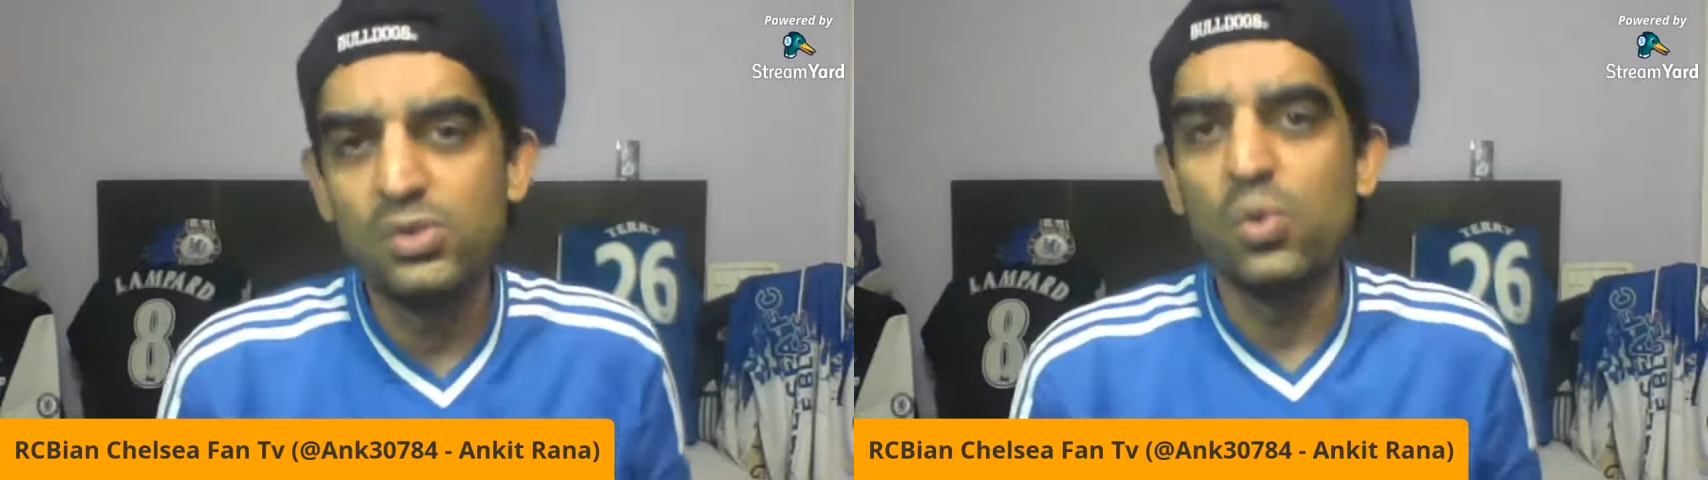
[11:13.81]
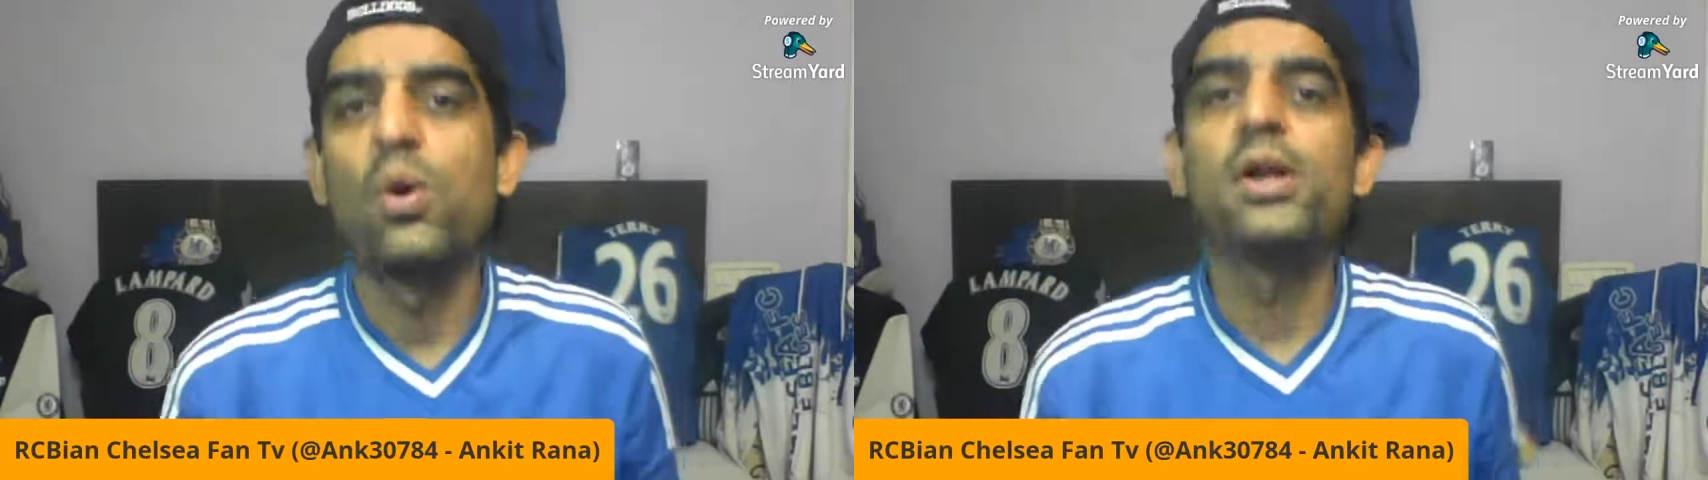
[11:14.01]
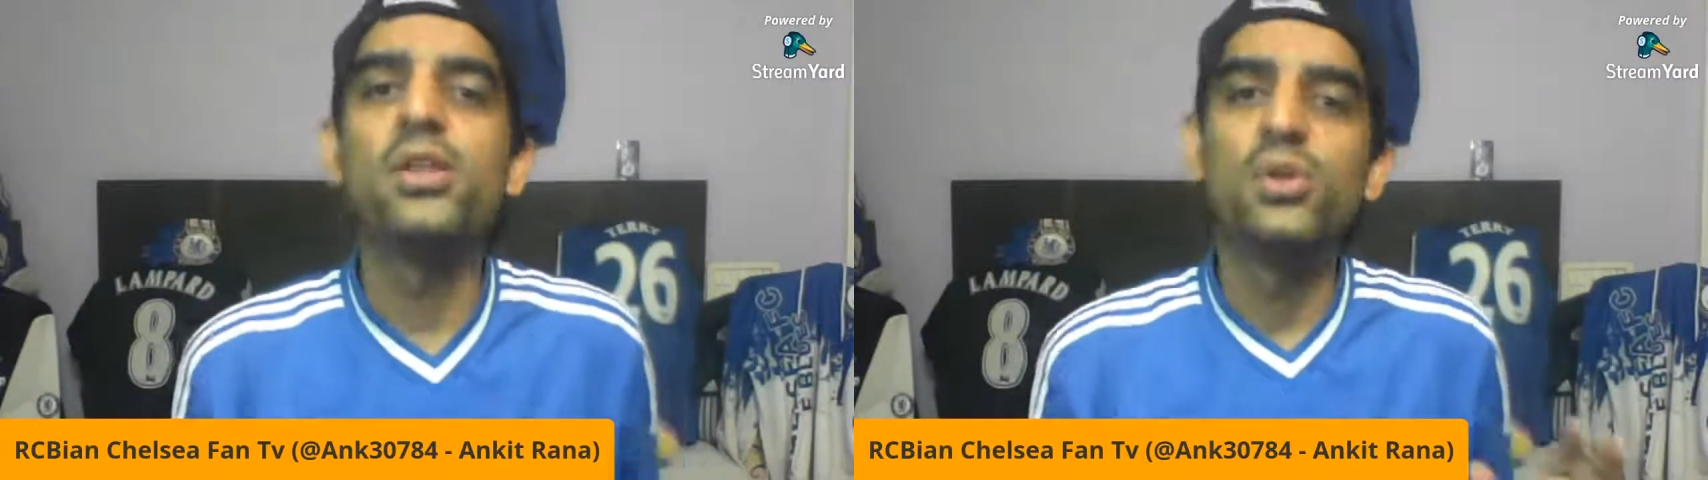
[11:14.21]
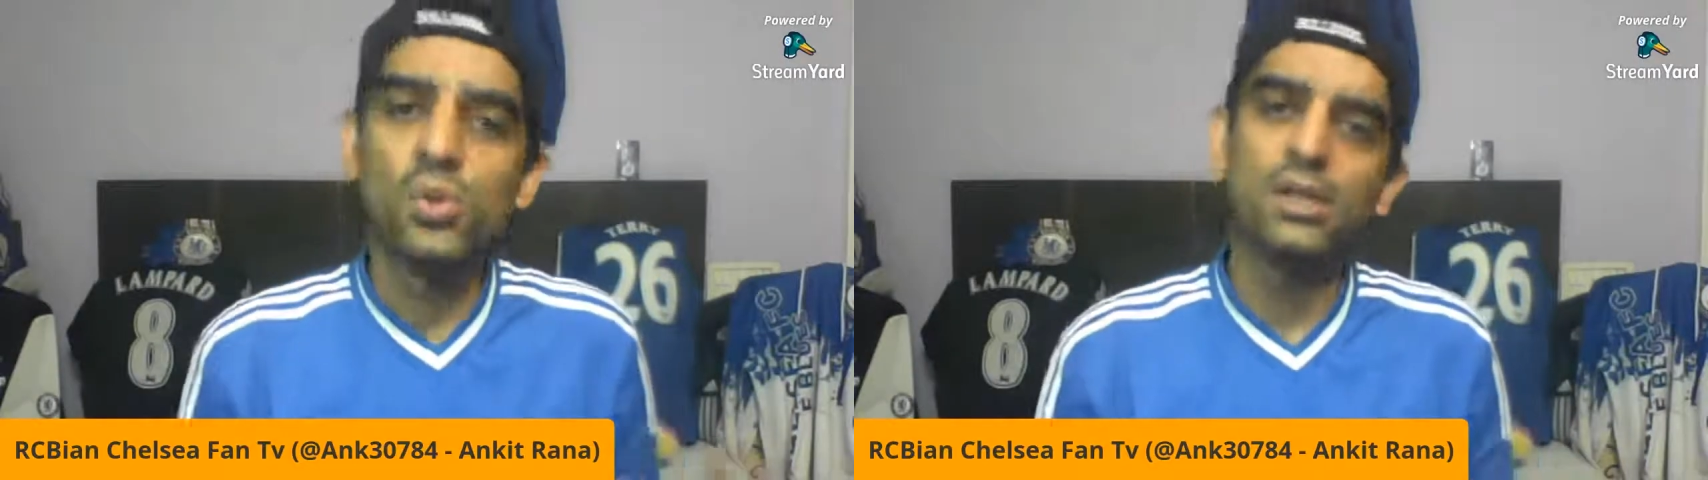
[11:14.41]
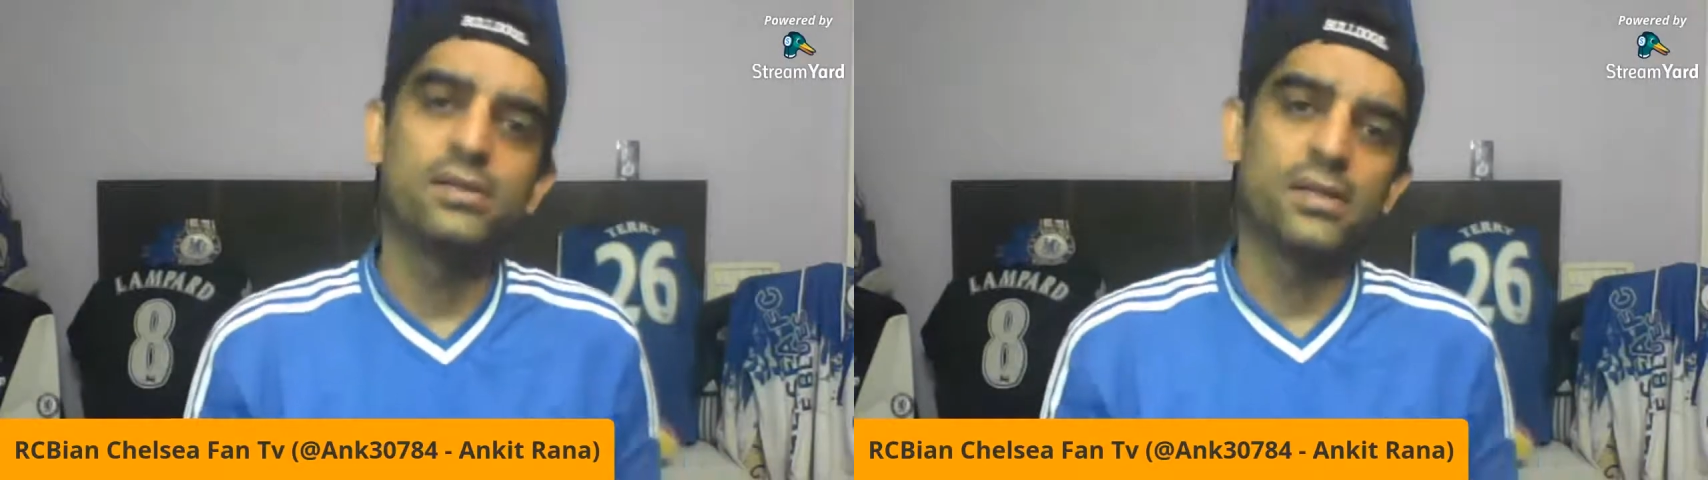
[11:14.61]
So what do
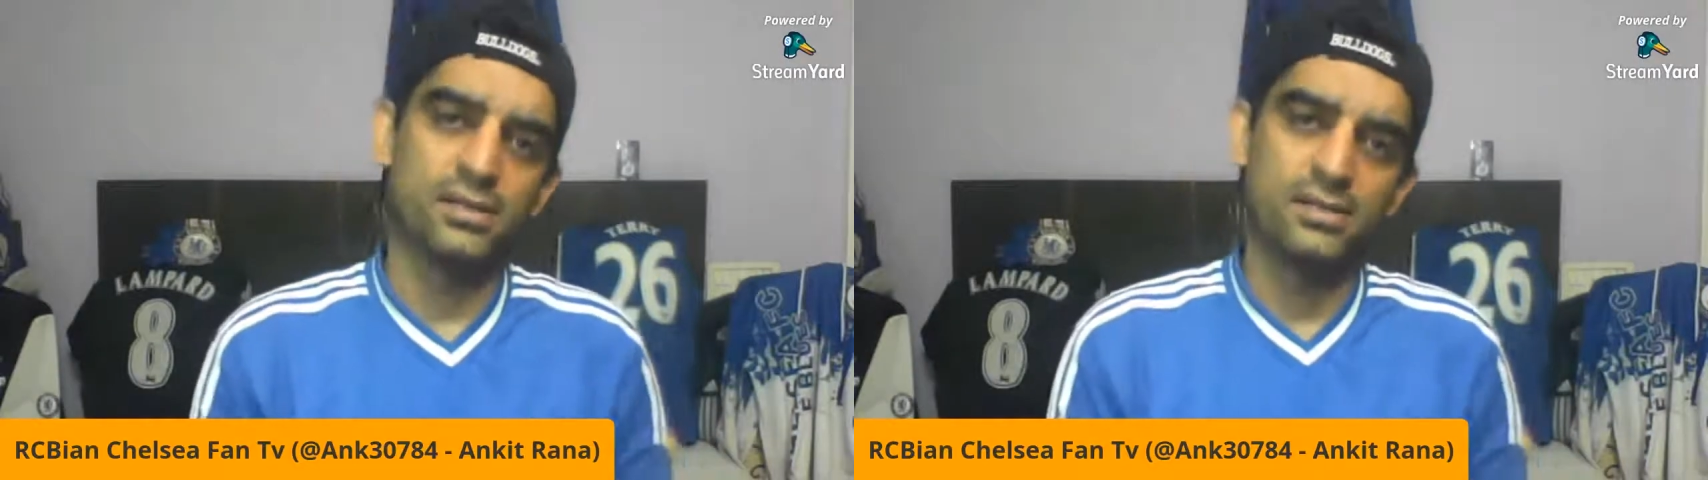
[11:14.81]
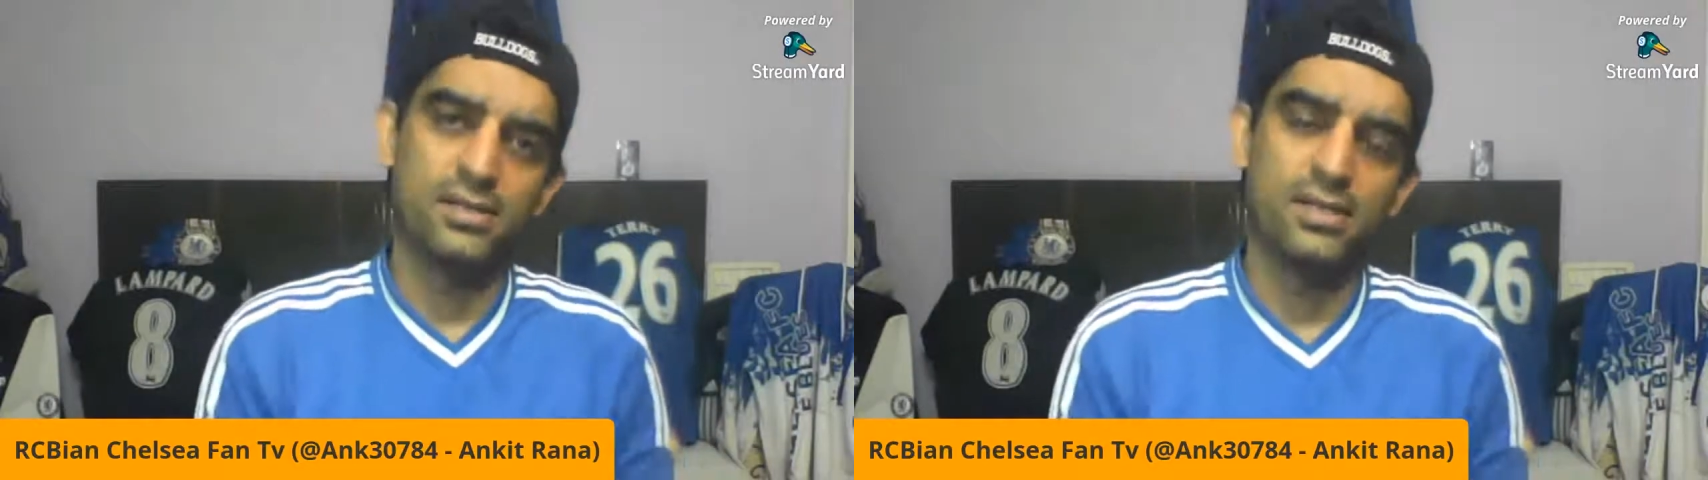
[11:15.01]
you all think?